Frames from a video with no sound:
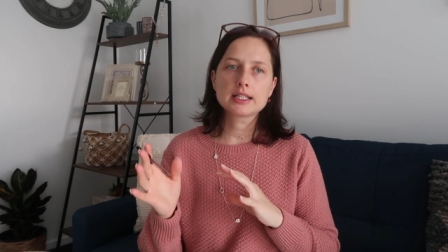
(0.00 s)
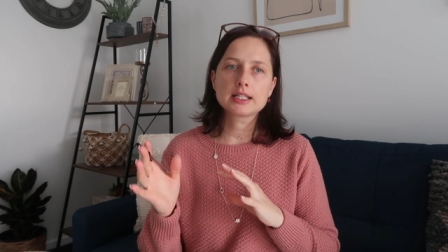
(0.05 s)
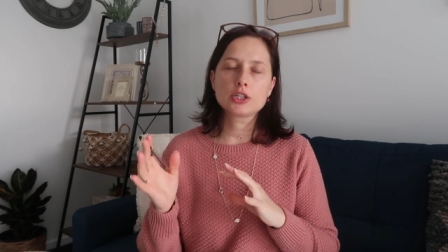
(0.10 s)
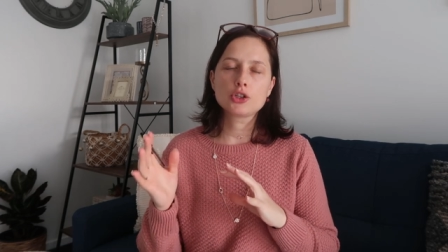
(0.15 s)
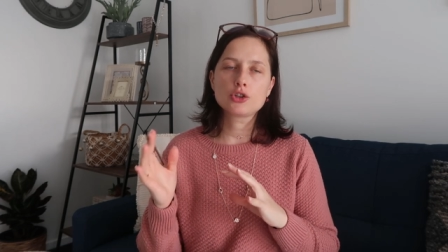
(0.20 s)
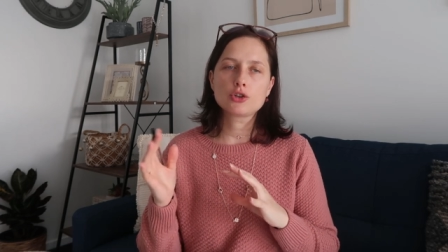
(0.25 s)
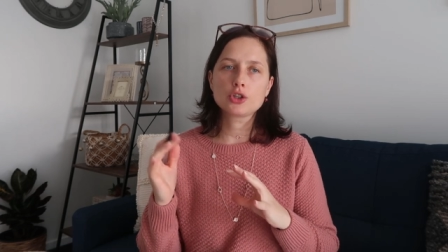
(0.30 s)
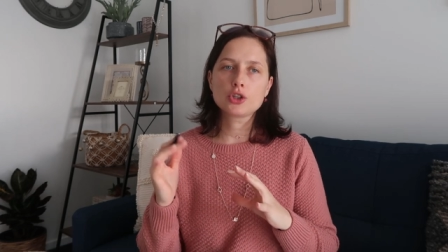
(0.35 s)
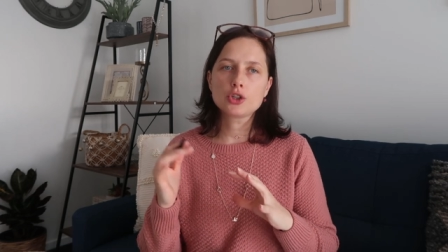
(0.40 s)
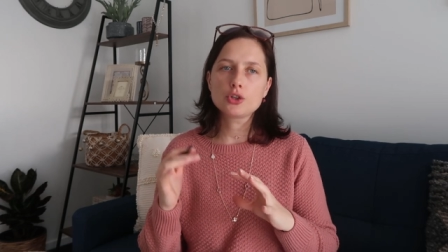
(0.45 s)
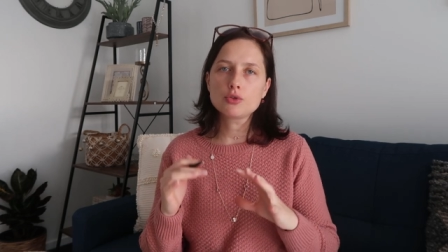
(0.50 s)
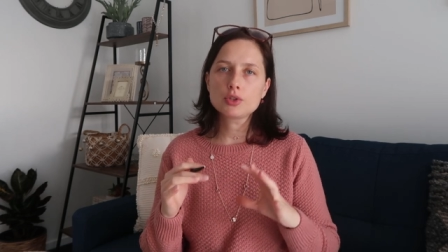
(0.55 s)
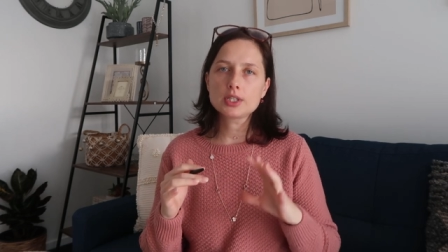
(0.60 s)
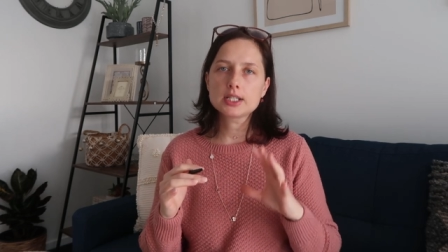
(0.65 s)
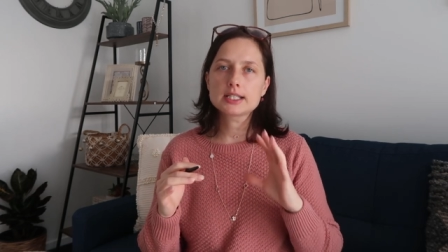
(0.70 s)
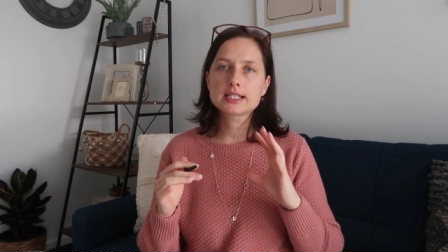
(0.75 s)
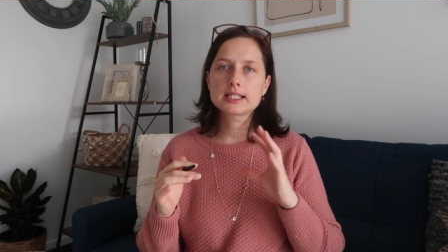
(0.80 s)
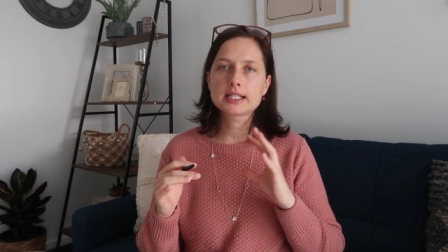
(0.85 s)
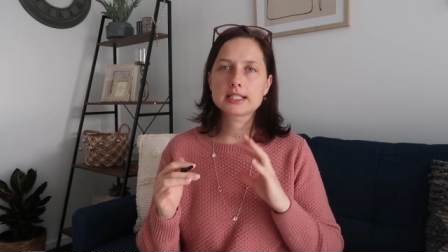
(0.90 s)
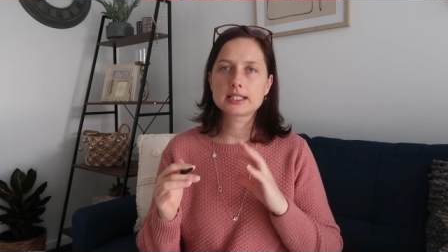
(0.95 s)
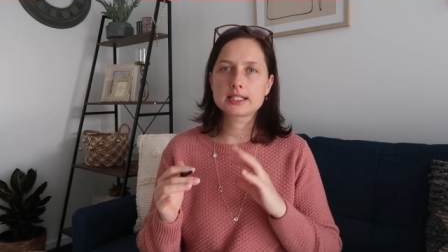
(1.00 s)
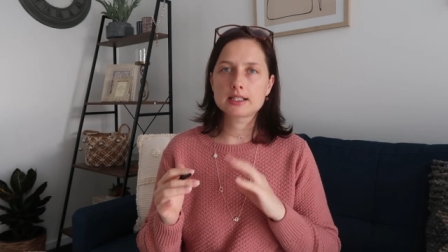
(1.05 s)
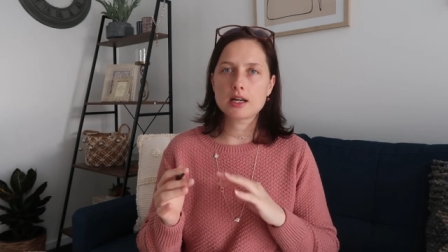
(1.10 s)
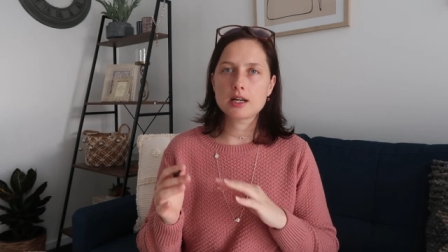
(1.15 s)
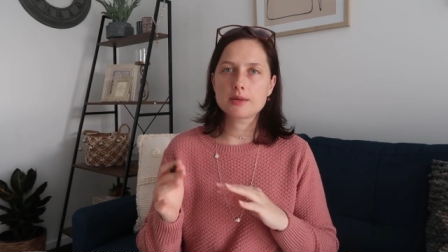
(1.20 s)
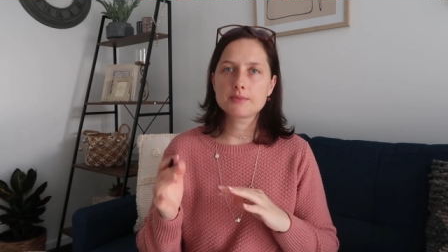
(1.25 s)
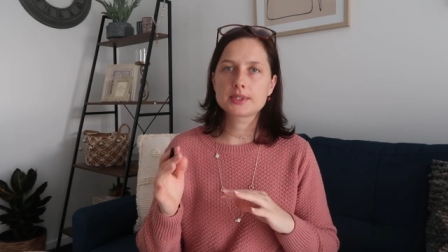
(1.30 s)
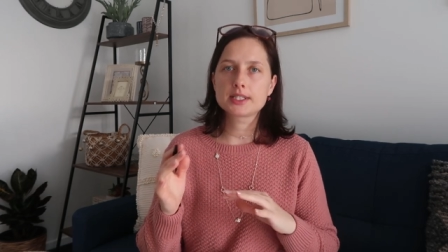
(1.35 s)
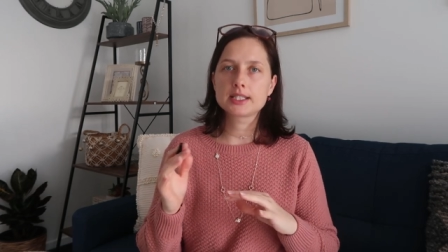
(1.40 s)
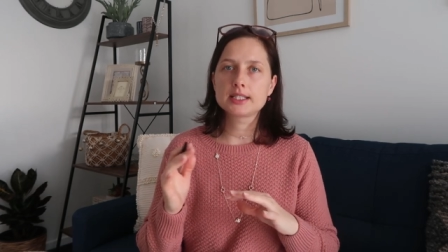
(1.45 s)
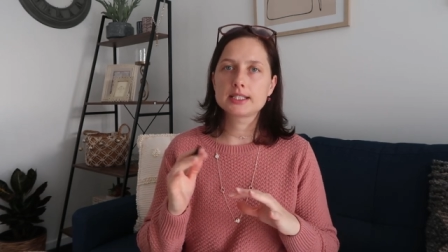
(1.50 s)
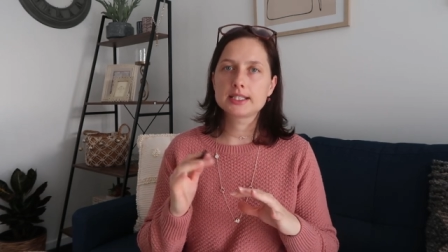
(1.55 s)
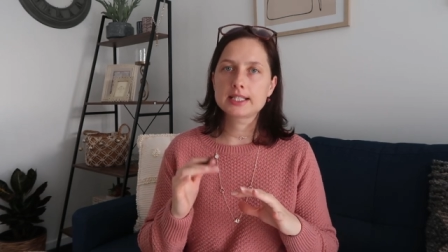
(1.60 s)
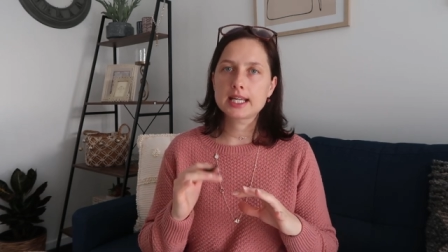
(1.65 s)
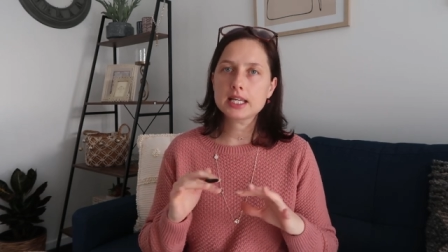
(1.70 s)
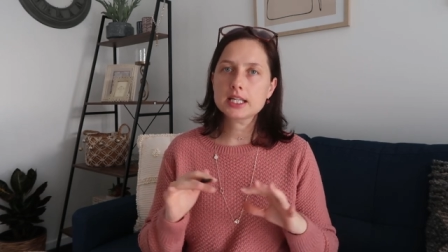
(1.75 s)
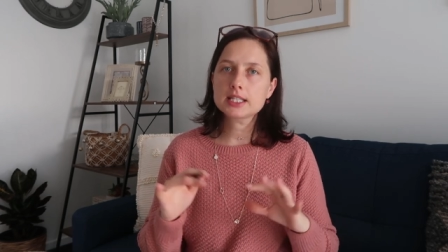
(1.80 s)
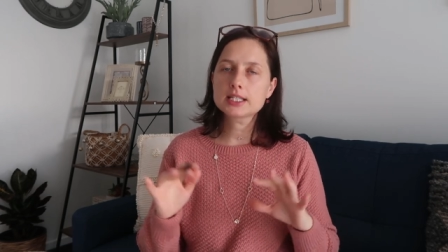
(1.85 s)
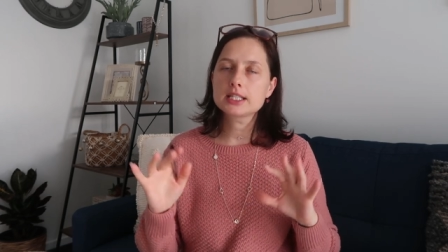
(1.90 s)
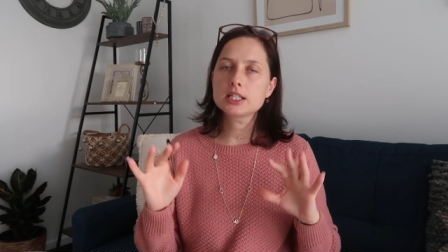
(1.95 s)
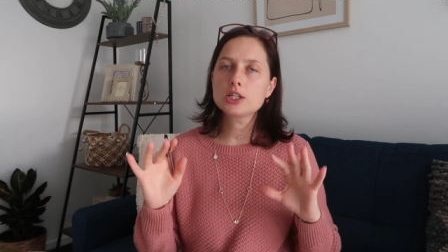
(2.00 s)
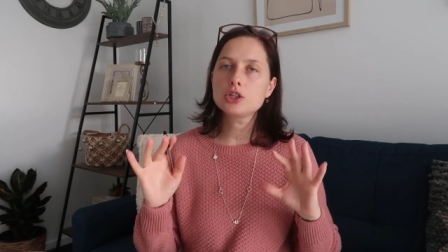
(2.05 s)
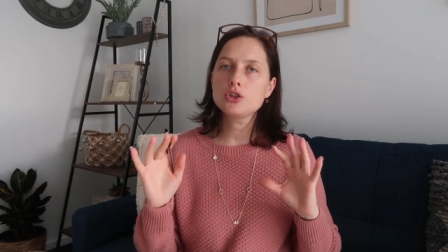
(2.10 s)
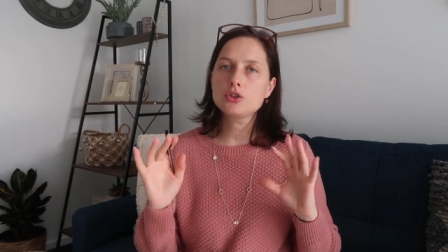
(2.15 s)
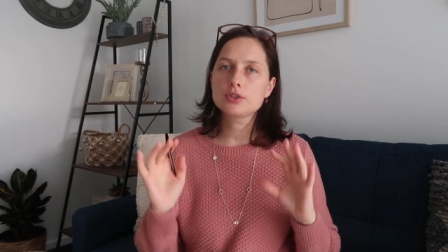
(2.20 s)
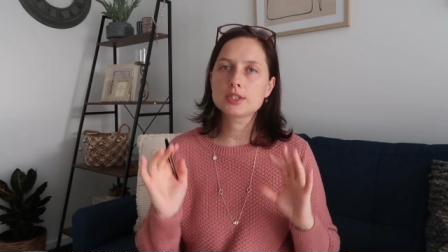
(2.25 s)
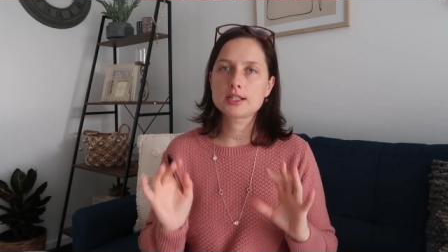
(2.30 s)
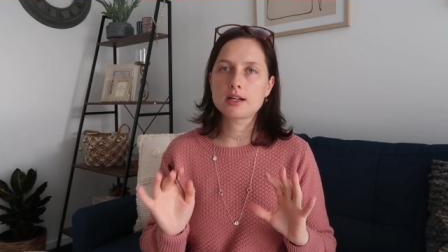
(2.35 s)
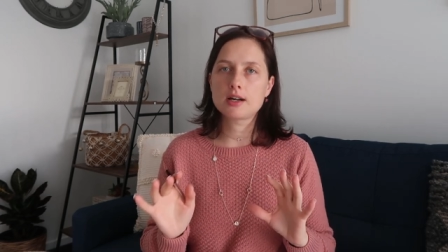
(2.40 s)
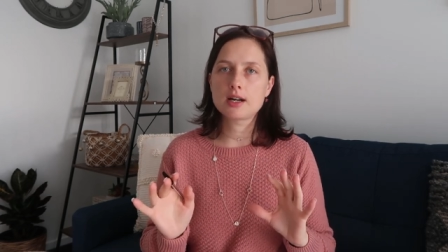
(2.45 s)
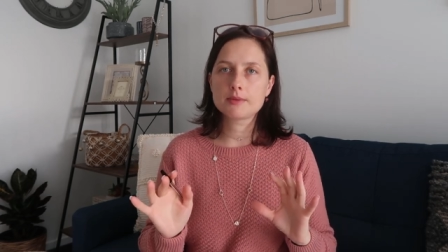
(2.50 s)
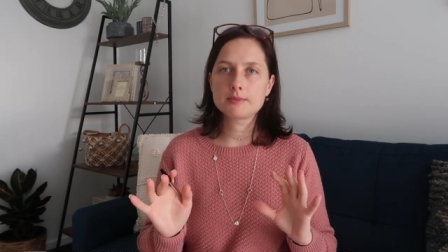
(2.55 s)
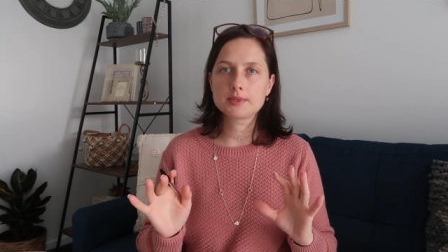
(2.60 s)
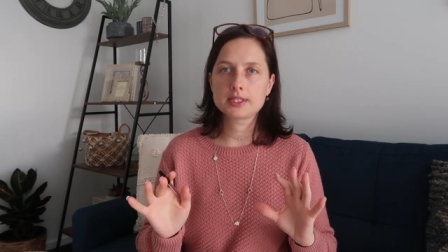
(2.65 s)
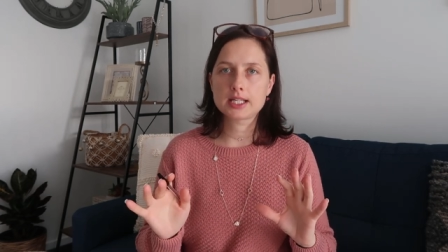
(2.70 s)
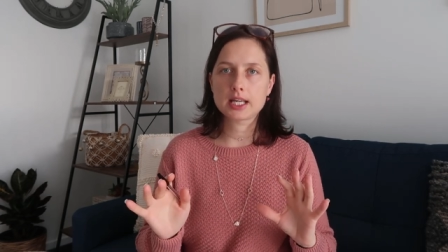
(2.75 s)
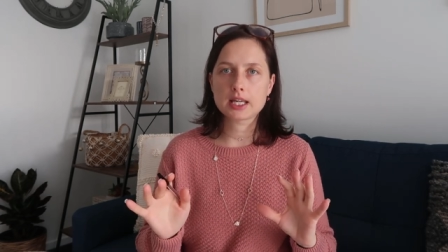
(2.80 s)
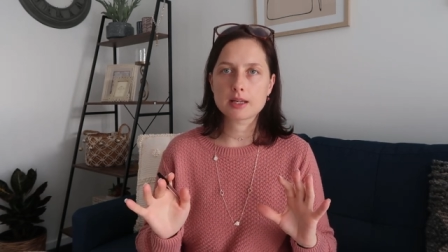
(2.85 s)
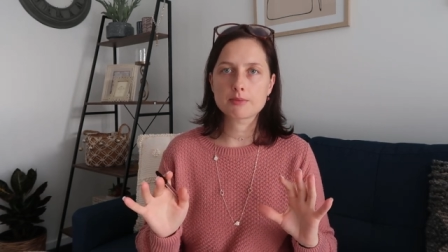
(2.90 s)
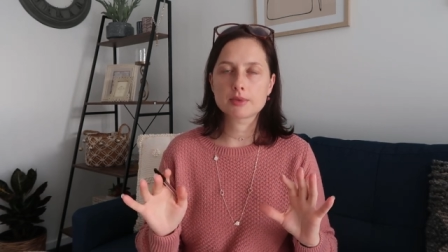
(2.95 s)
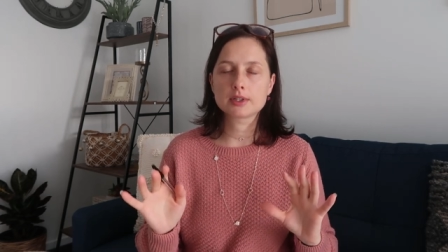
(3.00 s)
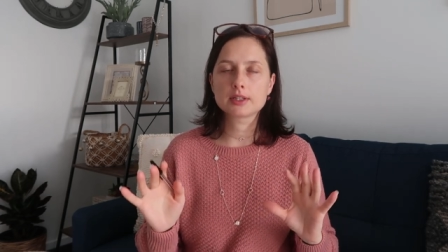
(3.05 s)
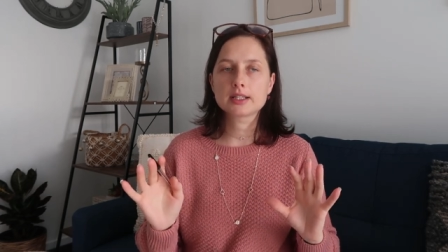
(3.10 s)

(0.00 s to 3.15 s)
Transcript: your units and times and days in your timetable.